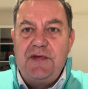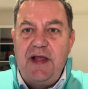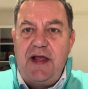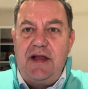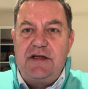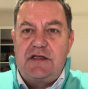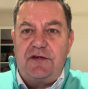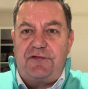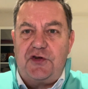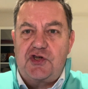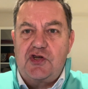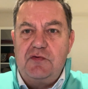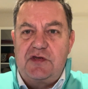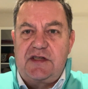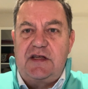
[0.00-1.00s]

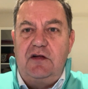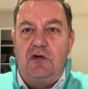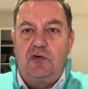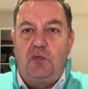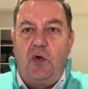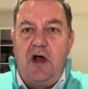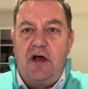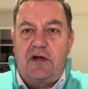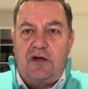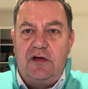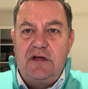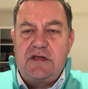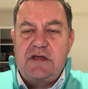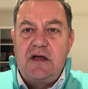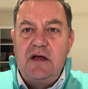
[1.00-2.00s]
insufficient skilled
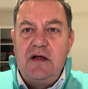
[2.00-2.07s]
workers.